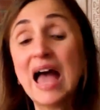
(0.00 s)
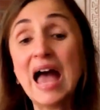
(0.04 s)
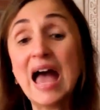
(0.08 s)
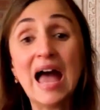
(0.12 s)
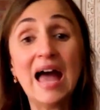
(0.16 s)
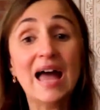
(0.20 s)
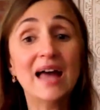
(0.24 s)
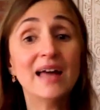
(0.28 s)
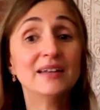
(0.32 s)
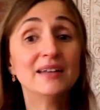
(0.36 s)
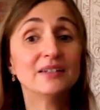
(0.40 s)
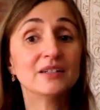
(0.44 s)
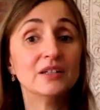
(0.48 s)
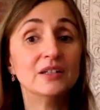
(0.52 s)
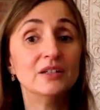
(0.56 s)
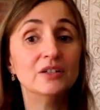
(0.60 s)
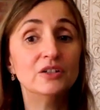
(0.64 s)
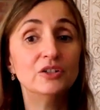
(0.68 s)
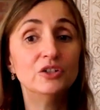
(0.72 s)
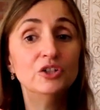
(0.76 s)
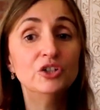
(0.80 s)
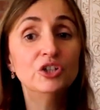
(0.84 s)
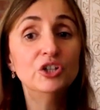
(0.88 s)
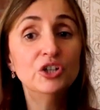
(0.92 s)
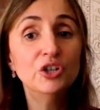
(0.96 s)
had
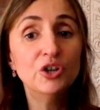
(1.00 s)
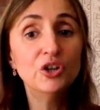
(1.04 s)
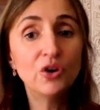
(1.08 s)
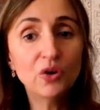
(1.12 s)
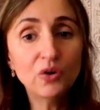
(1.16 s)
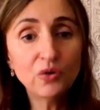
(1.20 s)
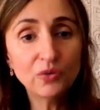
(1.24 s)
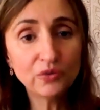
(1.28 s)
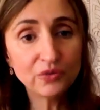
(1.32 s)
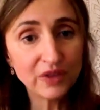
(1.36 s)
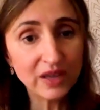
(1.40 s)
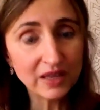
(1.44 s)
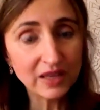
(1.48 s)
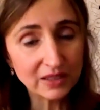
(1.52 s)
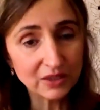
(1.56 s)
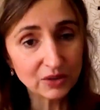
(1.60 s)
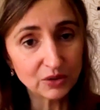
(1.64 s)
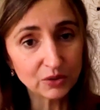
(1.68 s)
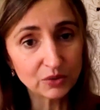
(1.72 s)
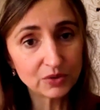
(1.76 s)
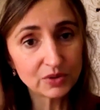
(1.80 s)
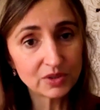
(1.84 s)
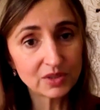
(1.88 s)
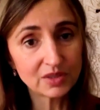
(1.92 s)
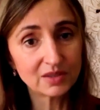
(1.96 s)
no
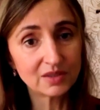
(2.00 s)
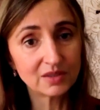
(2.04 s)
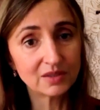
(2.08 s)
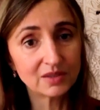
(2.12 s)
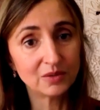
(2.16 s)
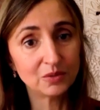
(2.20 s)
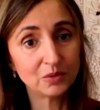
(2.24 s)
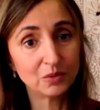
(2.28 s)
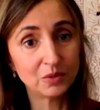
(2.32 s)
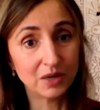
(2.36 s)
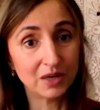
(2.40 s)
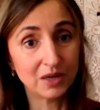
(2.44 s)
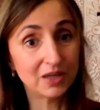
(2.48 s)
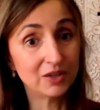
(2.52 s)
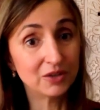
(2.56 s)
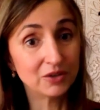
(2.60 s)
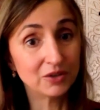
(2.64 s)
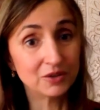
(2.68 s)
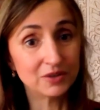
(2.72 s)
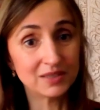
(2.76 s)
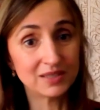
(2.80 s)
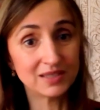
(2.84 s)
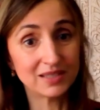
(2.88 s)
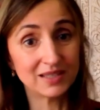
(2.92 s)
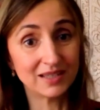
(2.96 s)
venues where he
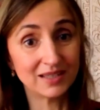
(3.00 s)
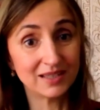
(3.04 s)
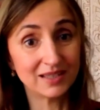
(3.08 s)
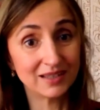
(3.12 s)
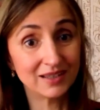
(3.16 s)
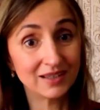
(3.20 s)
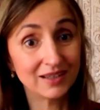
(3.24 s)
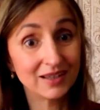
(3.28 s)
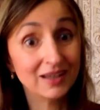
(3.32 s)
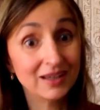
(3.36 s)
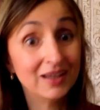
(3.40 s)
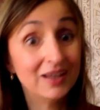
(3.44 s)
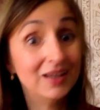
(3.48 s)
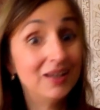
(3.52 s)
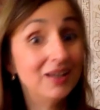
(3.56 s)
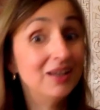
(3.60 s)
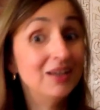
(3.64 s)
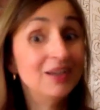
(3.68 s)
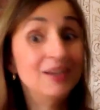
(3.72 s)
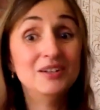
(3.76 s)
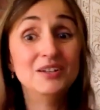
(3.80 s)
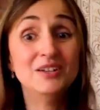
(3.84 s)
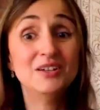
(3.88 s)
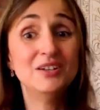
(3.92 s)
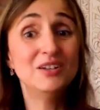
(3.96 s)
could sing,
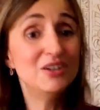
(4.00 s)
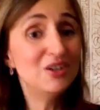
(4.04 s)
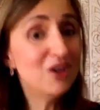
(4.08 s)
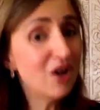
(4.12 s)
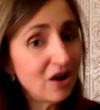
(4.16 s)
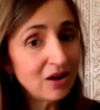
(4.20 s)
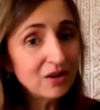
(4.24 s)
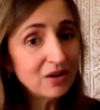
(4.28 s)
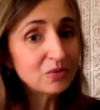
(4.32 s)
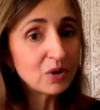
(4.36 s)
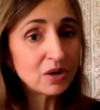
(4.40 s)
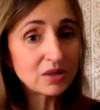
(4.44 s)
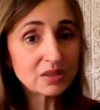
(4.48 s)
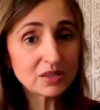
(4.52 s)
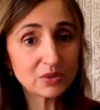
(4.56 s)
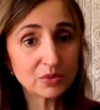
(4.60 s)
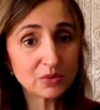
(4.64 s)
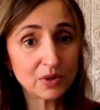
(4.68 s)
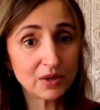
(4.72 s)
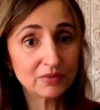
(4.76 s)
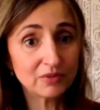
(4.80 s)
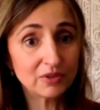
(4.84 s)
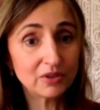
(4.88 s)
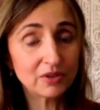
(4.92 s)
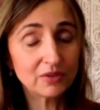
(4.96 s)
none
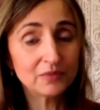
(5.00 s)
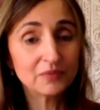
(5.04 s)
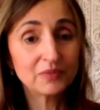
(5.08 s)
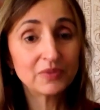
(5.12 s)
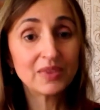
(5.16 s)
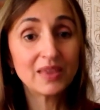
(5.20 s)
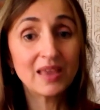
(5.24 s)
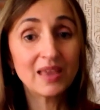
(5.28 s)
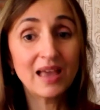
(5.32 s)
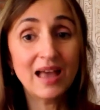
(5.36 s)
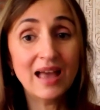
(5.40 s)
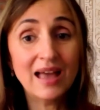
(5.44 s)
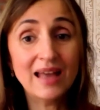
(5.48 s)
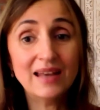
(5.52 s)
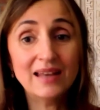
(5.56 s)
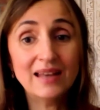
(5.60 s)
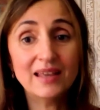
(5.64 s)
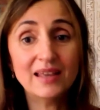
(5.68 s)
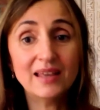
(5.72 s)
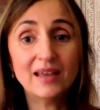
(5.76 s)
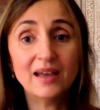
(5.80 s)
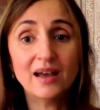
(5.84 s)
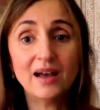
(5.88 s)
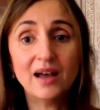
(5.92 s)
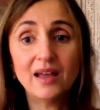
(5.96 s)
whatsoever. And
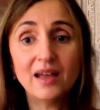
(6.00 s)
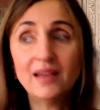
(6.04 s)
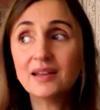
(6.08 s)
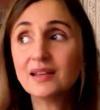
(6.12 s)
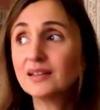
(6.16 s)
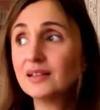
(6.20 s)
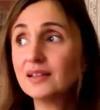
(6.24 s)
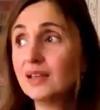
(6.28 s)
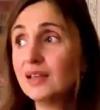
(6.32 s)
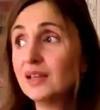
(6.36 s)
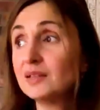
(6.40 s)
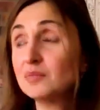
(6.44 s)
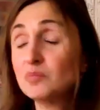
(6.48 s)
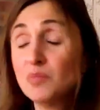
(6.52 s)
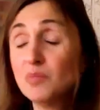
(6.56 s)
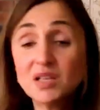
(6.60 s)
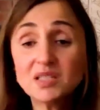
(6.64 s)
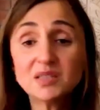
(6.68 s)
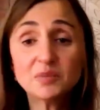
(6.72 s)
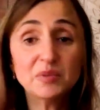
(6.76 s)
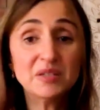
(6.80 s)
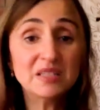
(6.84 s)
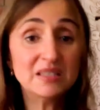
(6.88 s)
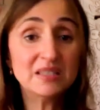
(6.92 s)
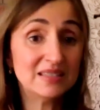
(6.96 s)
it, it
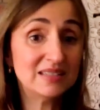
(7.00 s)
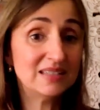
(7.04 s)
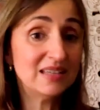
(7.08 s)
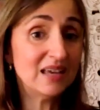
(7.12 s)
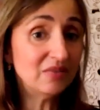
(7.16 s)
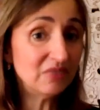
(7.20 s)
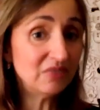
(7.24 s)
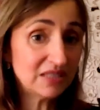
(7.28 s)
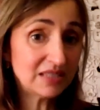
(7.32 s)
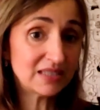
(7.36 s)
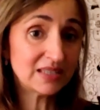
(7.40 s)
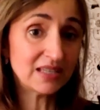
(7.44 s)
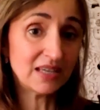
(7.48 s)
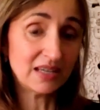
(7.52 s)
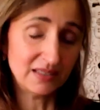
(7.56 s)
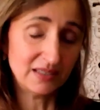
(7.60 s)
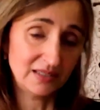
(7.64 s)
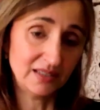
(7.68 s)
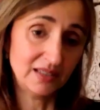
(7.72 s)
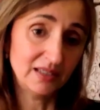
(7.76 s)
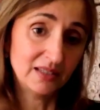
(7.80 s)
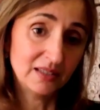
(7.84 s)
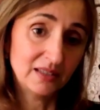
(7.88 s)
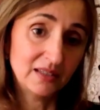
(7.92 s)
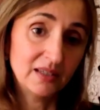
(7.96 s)
must be
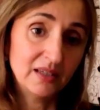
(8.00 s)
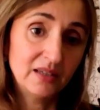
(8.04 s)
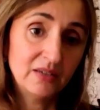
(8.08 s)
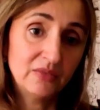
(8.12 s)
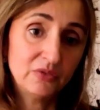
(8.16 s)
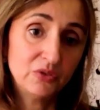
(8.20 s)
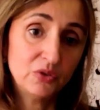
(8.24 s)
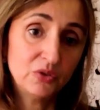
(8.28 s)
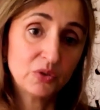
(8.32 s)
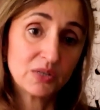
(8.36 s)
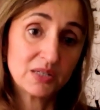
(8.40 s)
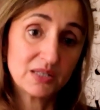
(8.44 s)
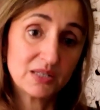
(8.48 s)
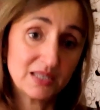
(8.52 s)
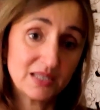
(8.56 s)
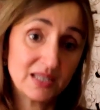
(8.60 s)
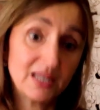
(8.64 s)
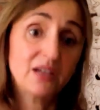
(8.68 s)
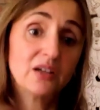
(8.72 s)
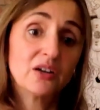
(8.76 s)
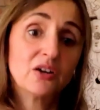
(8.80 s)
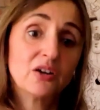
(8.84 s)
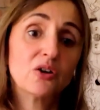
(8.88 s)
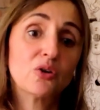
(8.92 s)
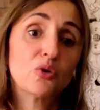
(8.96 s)
devastating if you're a
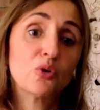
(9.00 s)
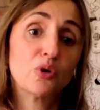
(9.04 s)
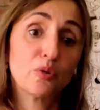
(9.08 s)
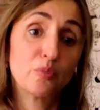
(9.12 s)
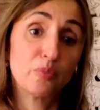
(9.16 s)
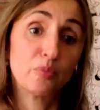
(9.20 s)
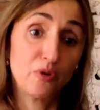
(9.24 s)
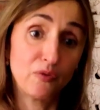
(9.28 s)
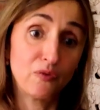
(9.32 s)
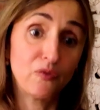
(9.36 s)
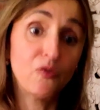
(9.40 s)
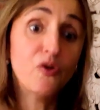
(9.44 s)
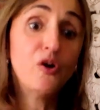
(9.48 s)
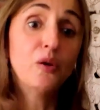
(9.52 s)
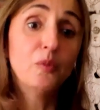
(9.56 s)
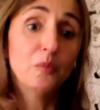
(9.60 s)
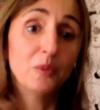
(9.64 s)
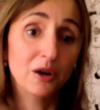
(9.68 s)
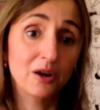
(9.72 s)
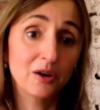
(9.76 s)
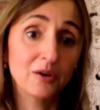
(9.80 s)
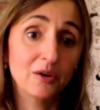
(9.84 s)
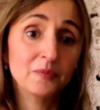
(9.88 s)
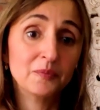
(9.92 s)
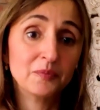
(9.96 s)
singer or a performer